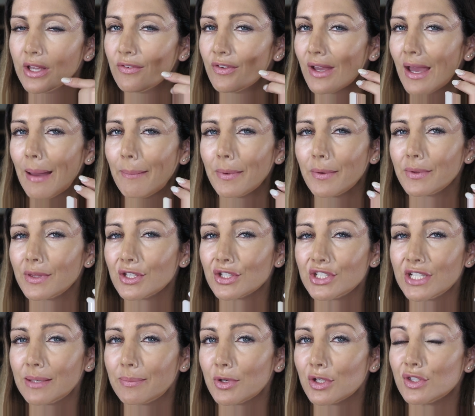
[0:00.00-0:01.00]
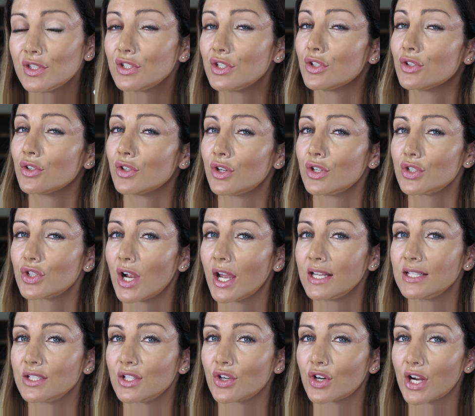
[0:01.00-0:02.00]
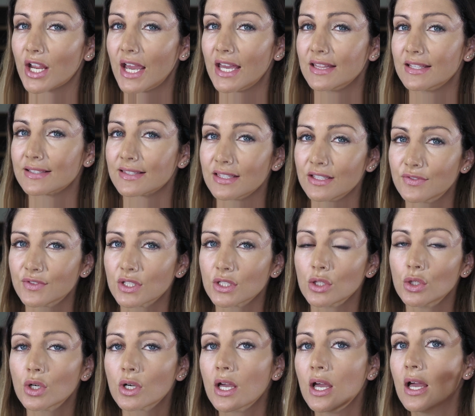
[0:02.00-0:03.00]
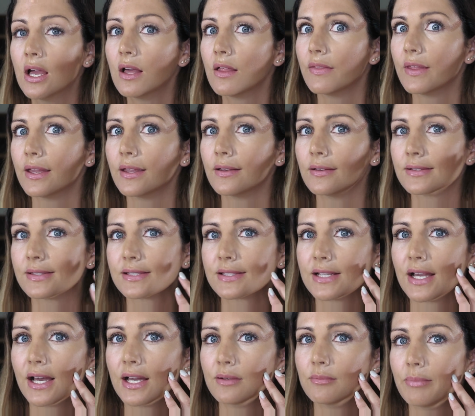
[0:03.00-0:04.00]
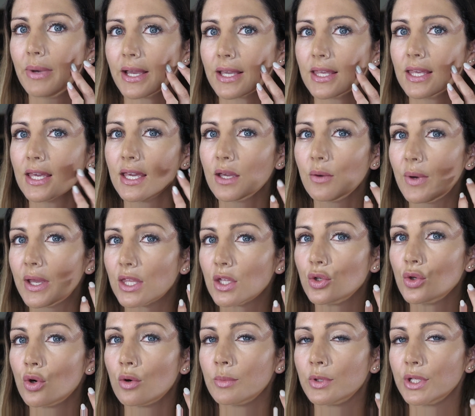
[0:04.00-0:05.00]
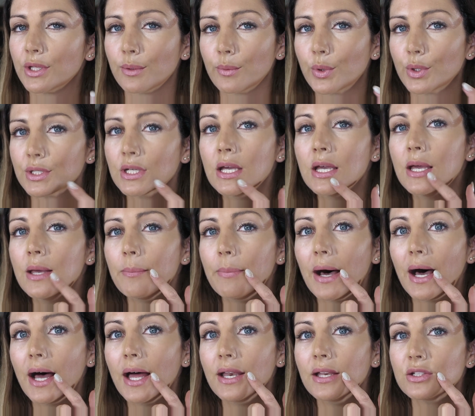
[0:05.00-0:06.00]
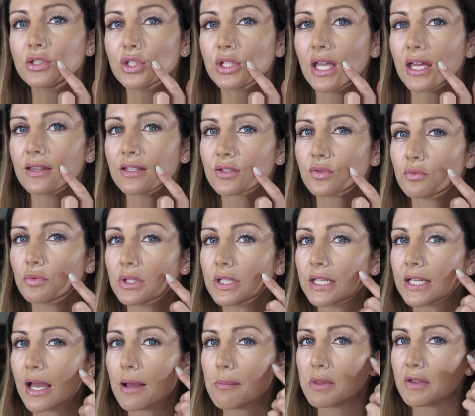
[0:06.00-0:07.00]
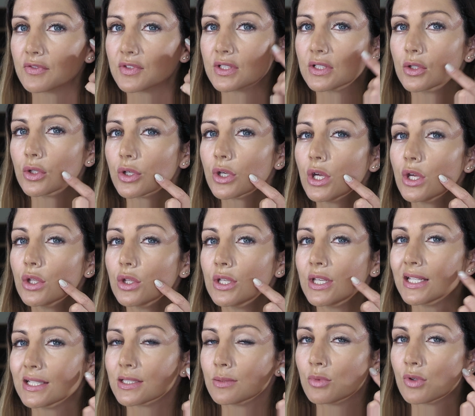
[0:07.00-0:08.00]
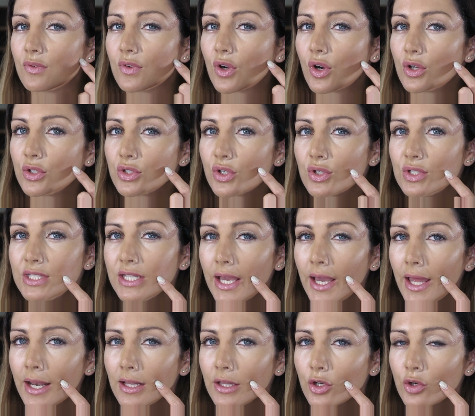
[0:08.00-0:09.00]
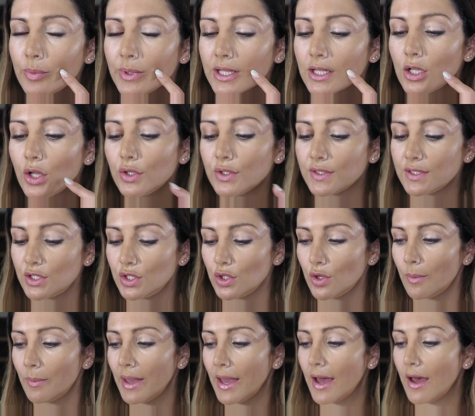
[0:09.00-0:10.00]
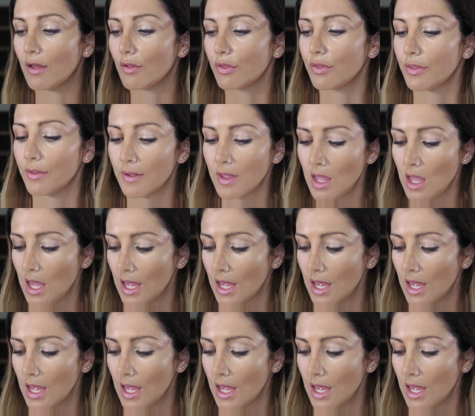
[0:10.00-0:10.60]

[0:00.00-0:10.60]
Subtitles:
If you're happy with your cheekbones and you're not trying to create this lifted look, then start back here where you normally would. But to get this really uplifted look, you need to move your contour down a little bit closer to your mouth.